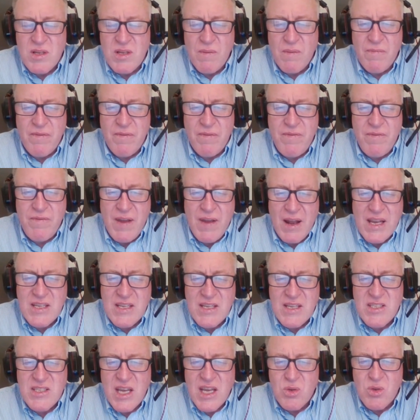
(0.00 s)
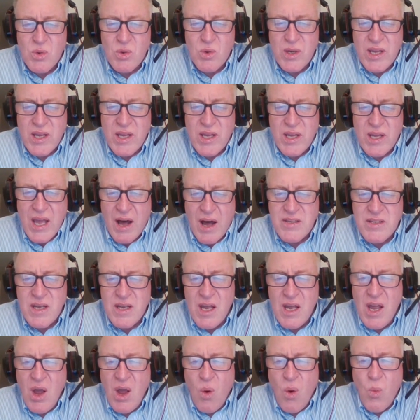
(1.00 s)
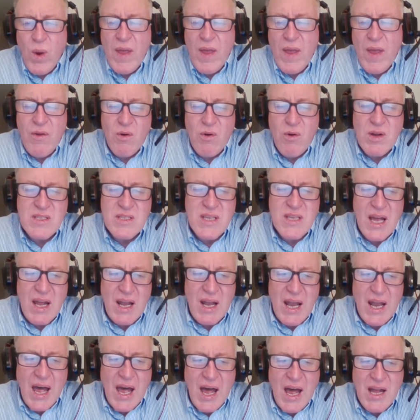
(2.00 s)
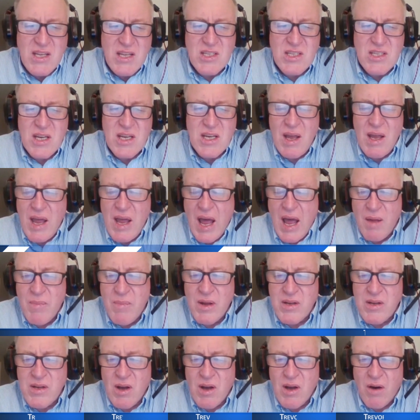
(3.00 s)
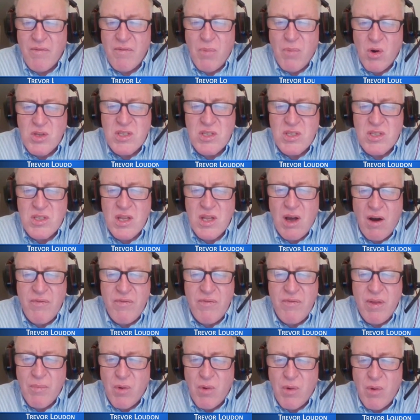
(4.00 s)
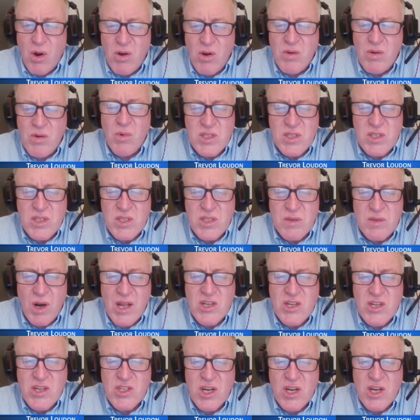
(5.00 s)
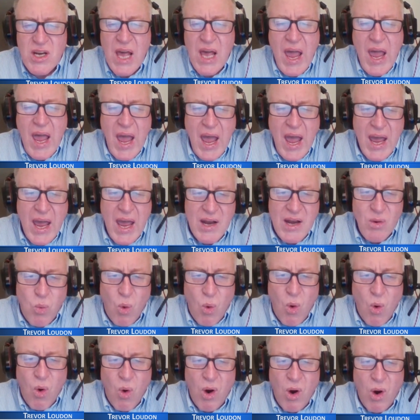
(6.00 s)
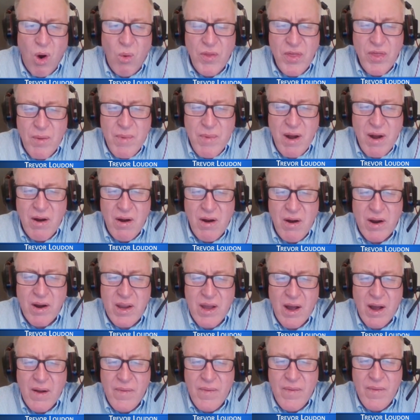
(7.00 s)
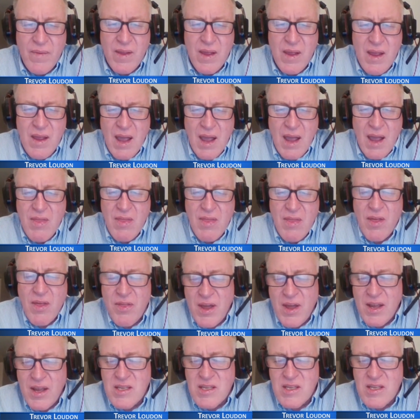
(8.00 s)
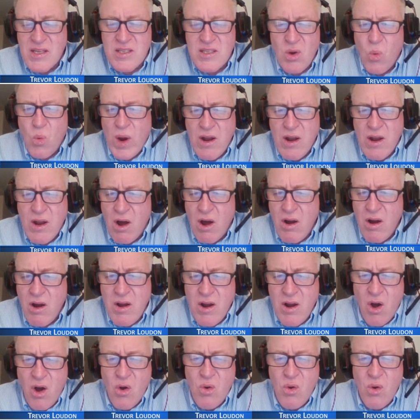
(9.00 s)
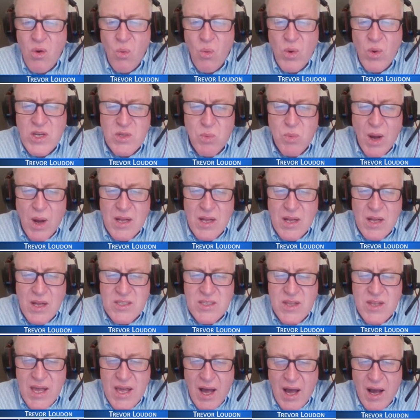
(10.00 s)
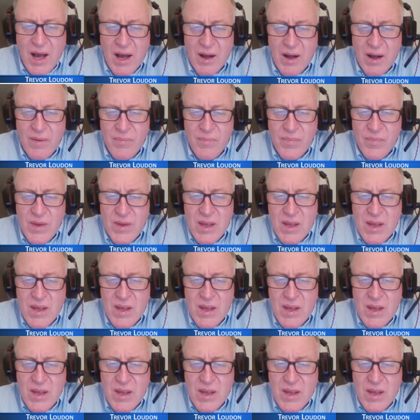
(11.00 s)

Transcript: Muslim feelings into account when there is a large element of the Muslim religion at war with America. And the thing is, we don't know which ones they are.